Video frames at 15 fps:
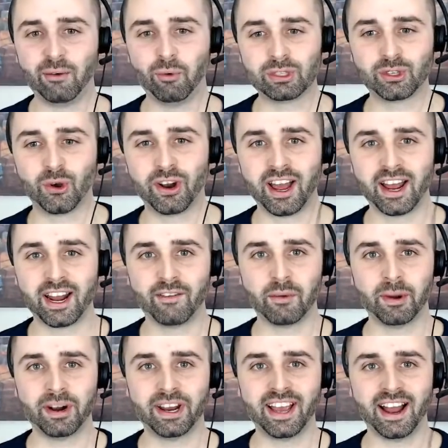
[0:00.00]
what's going on,
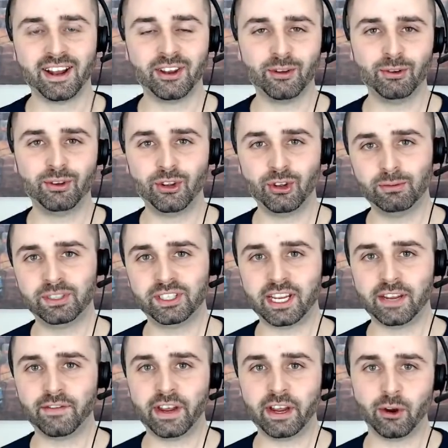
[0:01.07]
everybody on YouTube?
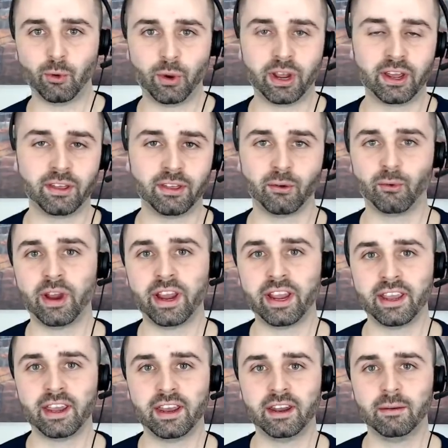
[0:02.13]
Steve here with
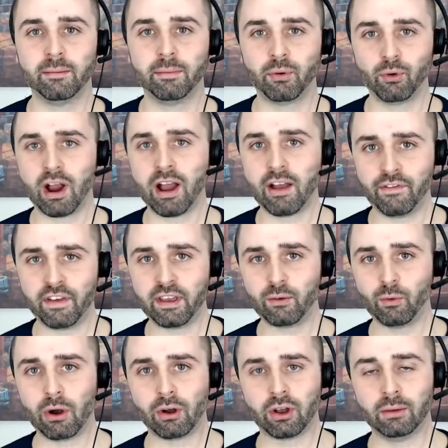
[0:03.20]
Raiken Profit.
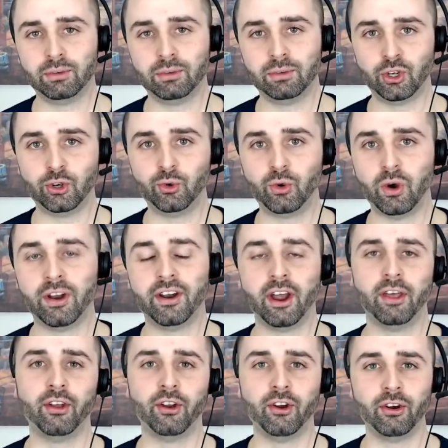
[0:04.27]
Welcome to
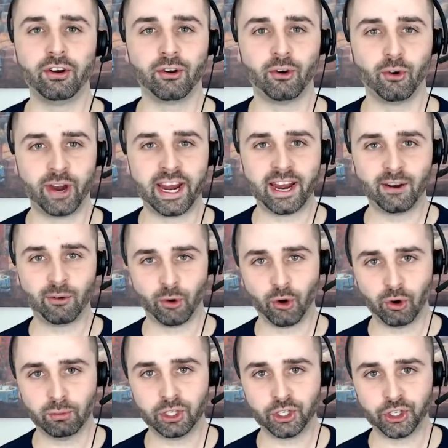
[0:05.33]
another Green
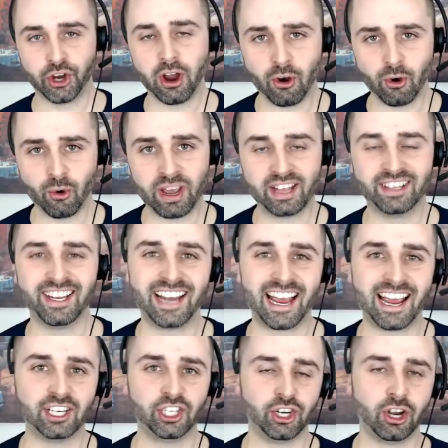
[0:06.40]
Room show. In
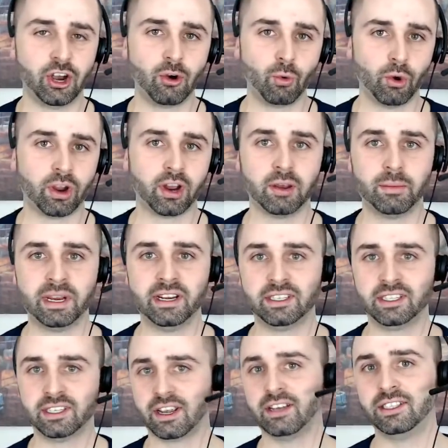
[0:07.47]
today's show, we're going to be
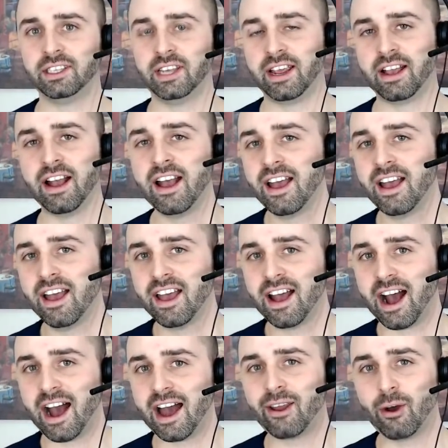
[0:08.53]
discussing
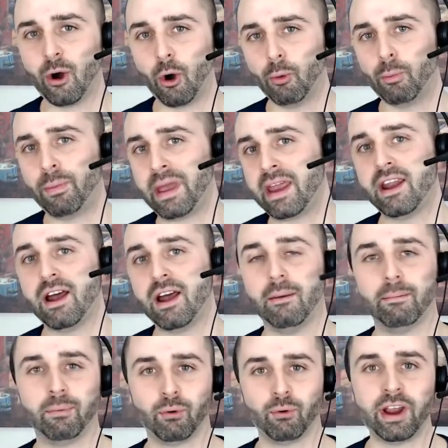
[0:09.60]
how to open a
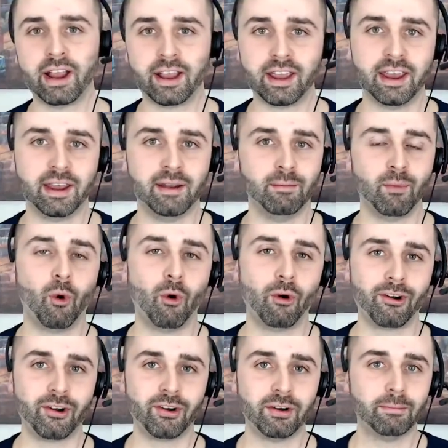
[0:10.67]
brick and
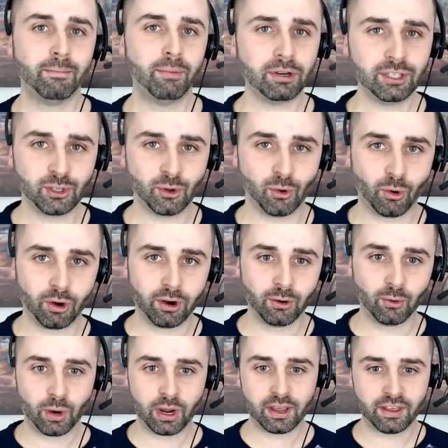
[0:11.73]
mortar bookstore
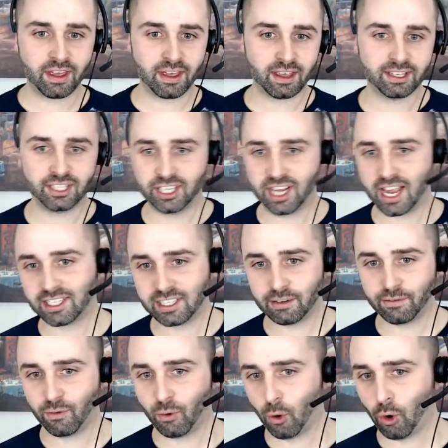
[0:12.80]
with Jesse
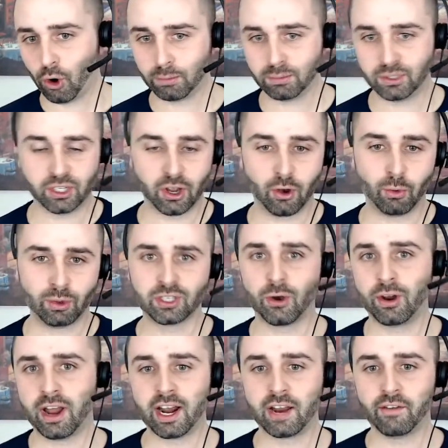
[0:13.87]
Forbes. So what's
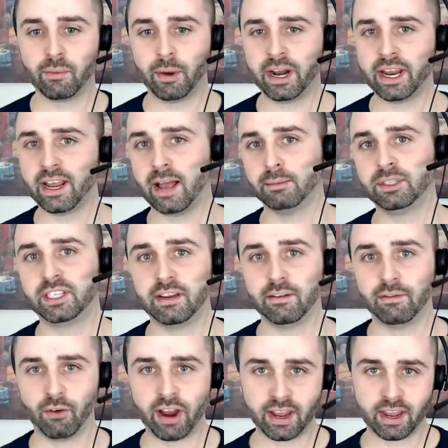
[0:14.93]
going on, everybody? I'm Steve
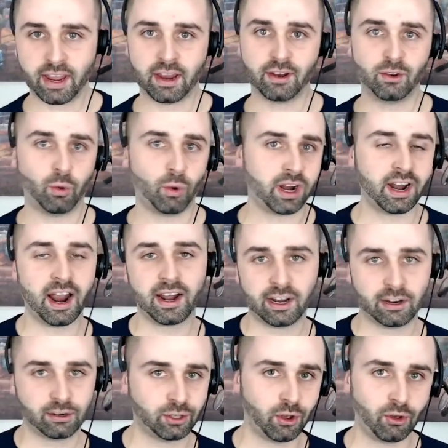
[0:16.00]
Raiken, twenty-nine
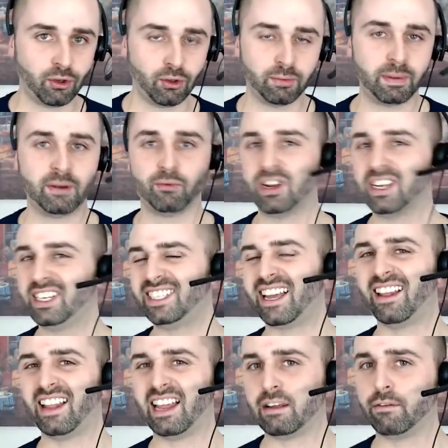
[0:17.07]
years old, been
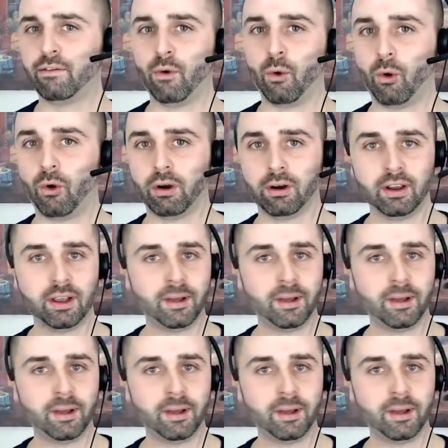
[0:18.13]
reselling for